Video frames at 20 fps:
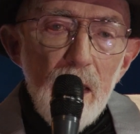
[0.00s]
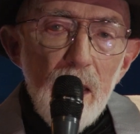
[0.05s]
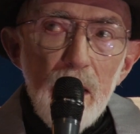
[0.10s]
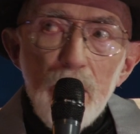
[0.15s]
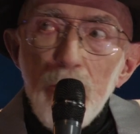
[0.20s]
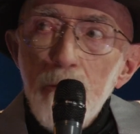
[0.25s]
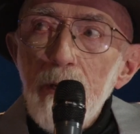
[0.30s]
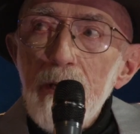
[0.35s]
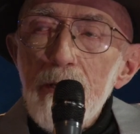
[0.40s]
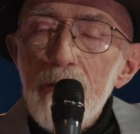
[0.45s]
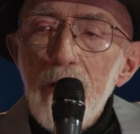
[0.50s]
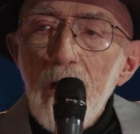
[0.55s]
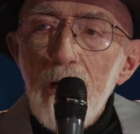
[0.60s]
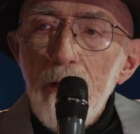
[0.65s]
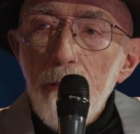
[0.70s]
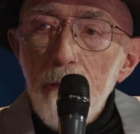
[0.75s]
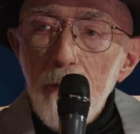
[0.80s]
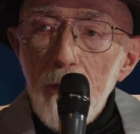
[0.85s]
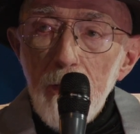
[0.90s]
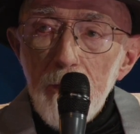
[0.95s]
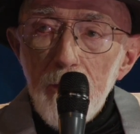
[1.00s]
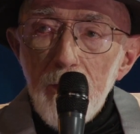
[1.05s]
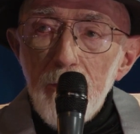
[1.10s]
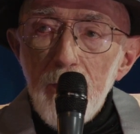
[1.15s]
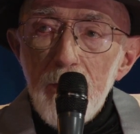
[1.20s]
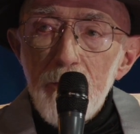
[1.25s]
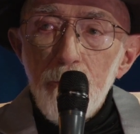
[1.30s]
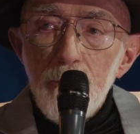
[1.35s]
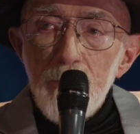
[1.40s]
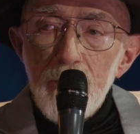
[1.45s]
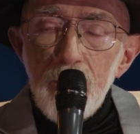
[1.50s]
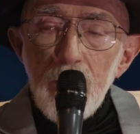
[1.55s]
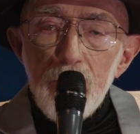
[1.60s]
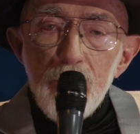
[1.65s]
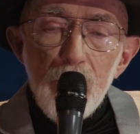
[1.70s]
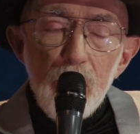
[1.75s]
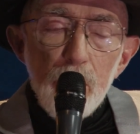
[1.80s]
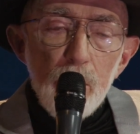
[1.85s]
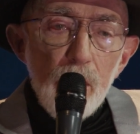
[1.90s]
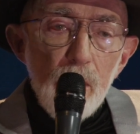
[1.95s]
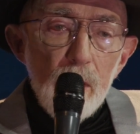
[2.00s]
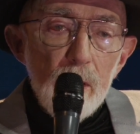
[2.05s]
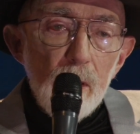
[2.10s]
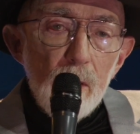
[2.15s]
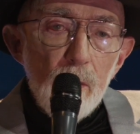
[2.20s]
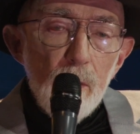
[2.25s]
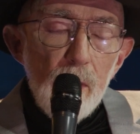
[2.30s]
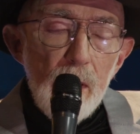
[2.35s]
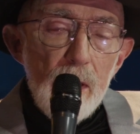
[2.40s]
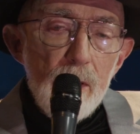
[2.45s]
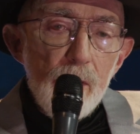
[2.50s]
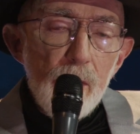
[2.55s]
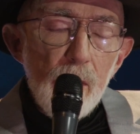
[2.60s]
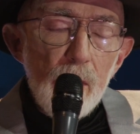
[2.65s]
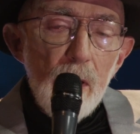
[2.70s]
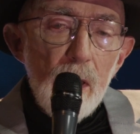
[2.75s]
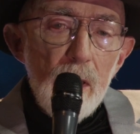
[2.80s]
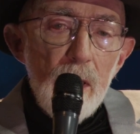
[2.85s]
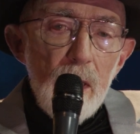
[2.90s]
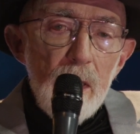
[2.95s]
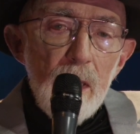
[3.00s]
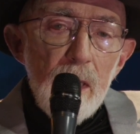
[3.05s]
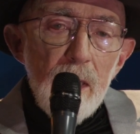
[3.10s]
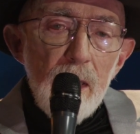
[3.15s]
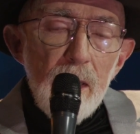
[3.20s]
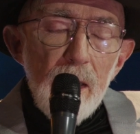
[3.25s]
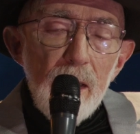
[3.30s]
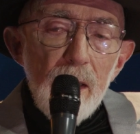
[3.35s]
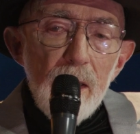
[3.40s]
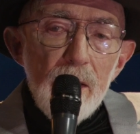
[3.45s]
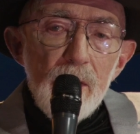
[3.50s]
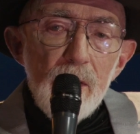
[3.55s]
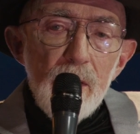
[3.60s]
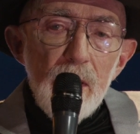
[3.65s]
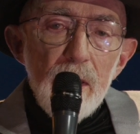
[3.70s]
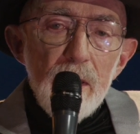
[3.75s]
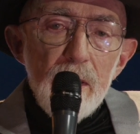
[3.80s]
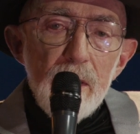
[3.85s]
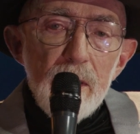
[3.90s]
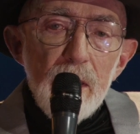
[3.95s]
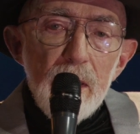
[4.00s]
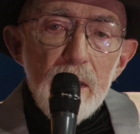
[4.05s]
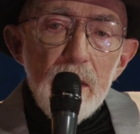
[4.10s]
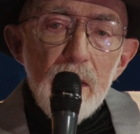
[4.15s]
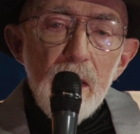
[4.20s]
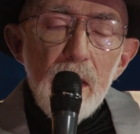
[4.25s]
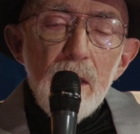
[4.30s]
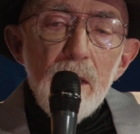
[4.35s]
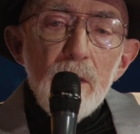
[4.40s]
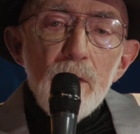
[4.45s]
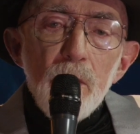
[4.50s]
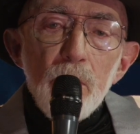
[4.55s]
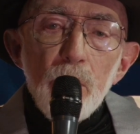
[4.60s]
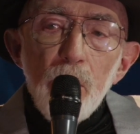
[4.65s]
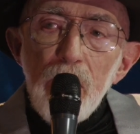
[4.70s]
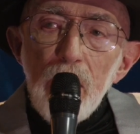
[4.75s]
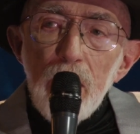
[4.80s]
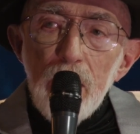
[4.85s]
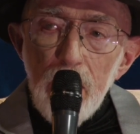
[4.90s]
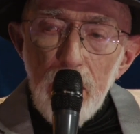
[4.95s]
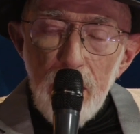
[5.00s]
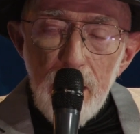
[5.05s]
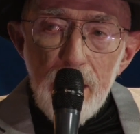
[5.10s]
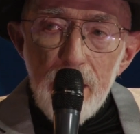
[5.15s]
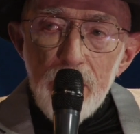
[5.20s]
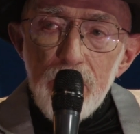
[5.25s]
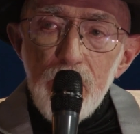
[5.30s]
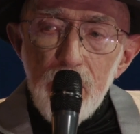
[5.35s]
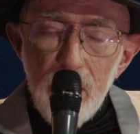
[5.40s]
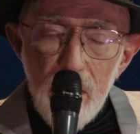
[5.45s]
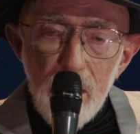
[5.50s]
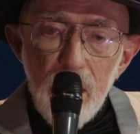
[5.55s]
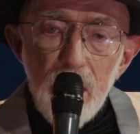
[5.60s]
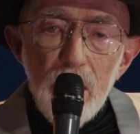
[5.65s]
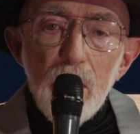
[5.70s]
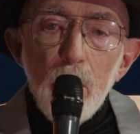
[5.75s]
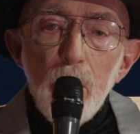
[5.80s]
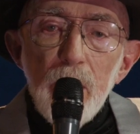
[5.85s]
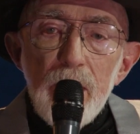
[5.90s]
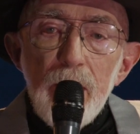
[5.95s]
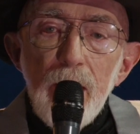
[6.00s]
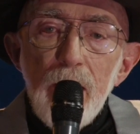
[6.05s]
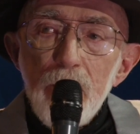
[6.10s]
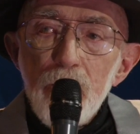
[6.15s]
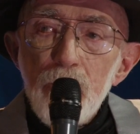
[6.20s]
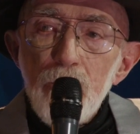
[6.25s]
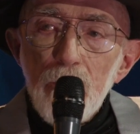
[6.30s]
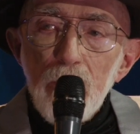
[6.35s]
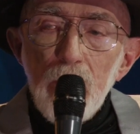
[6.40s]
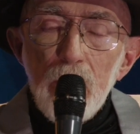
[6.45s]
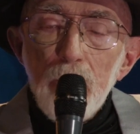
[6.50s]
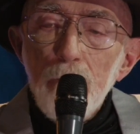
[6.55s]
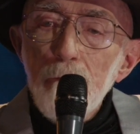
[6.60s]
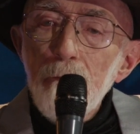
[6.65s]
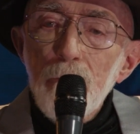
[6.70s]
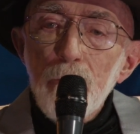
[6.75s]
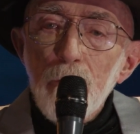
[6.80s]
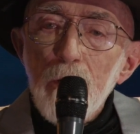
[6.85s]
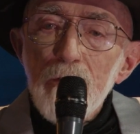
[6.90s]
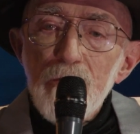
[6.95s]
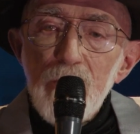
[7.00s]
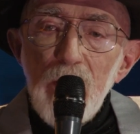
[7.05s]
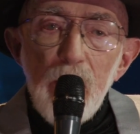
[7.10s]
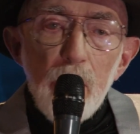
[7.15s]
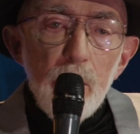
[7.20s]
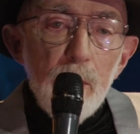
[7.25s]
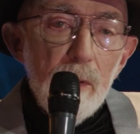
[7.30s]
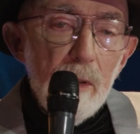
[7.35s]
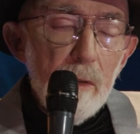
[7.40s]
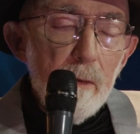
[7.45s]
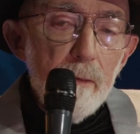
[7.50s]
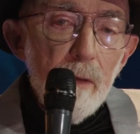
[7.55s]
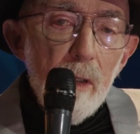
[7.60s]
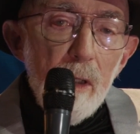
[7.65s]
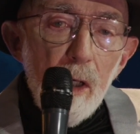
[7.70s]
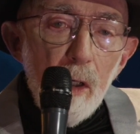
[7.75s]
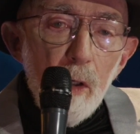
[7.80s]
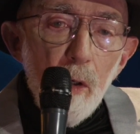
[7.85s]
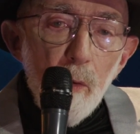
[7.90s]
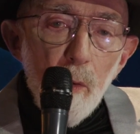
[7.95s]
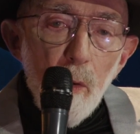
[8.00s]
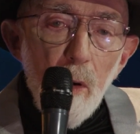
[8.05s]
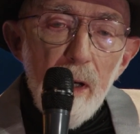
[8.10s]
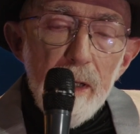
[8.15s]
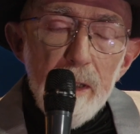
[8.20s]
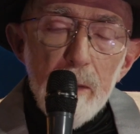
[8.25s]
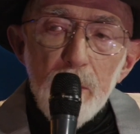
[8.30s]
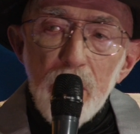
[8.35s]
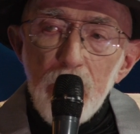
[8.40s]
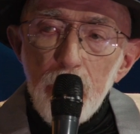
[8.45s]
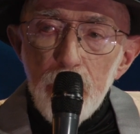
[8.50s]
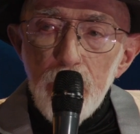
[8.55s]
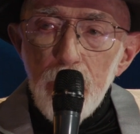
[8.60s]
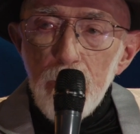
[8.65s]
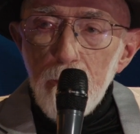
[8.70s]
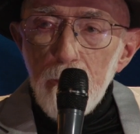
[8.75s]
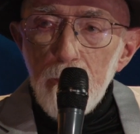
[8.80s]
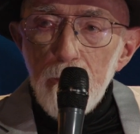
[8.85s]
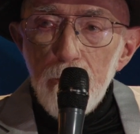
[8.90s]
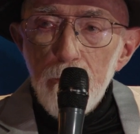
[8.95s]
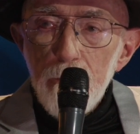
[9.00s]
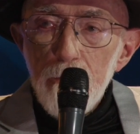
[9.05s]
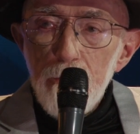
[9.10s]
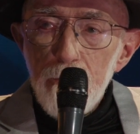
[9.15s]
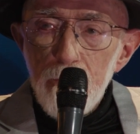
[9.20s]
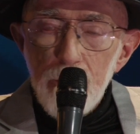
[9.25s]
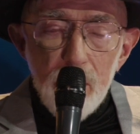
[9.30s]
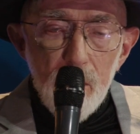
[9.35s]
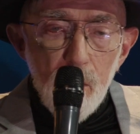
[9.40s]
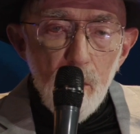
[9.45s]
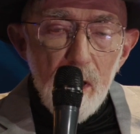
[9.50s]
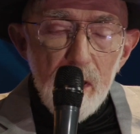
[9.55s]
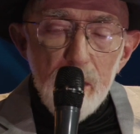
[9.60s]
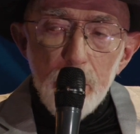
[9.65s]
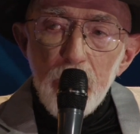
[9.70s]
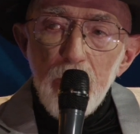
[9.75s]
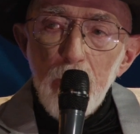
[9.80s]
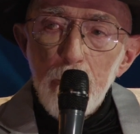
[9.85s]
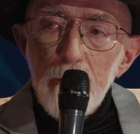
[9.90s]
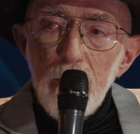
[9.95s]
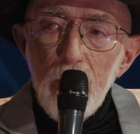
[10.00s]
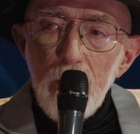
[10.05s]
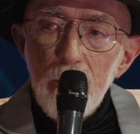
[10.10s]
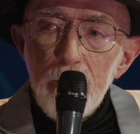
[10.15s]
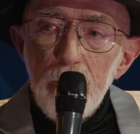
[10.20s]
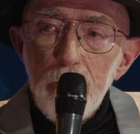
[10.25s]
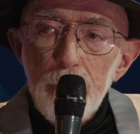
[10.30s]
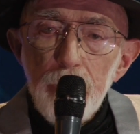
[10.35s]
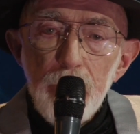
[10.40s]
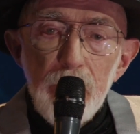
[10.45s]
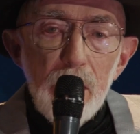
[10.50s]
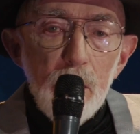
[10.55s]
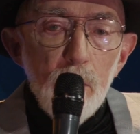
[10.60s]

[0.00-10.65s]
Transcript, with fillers: the reason I thought that this was such an important question is that to realize the potential of, for example, of quantum computers, quantum cryptography,